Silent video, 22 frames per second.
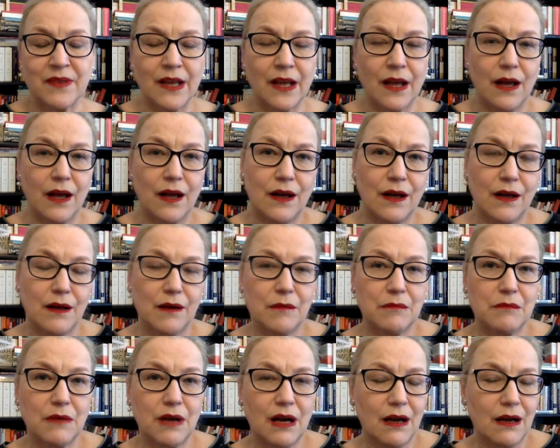
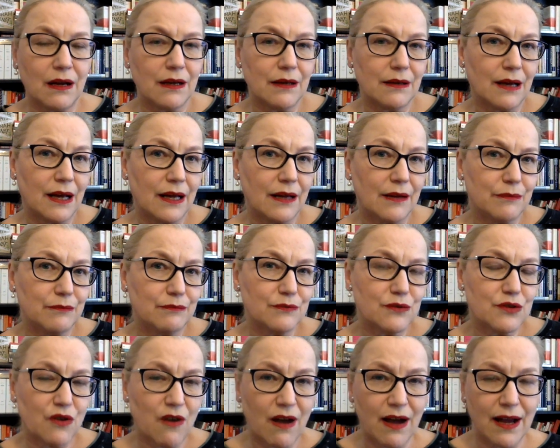Um, I, I,
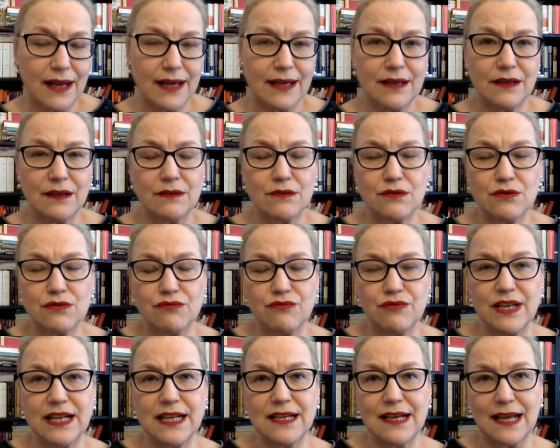try to
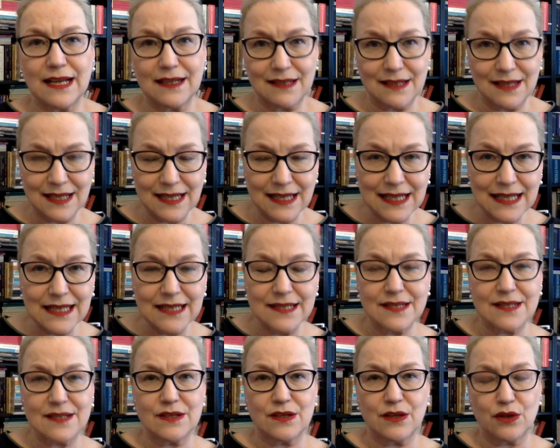read at
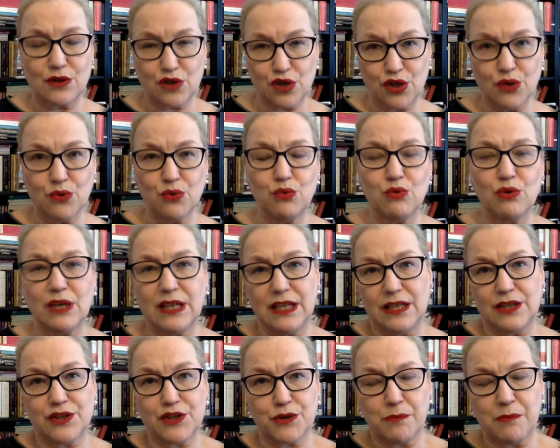least two
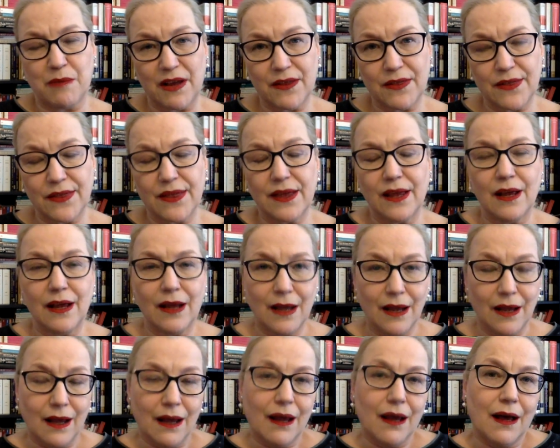each month
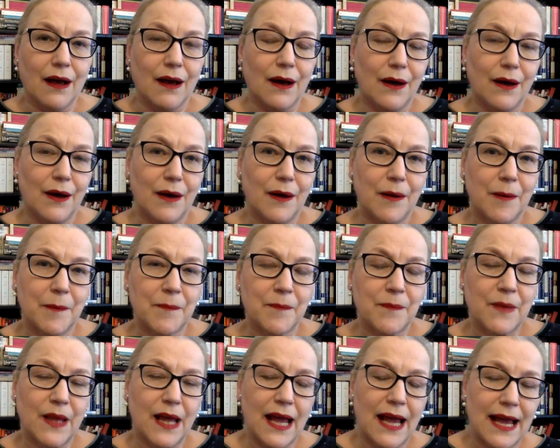
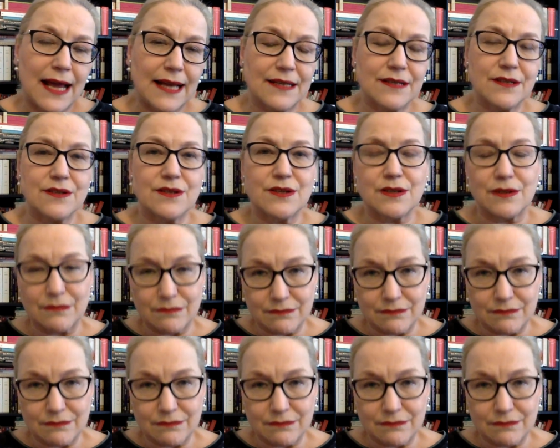um, and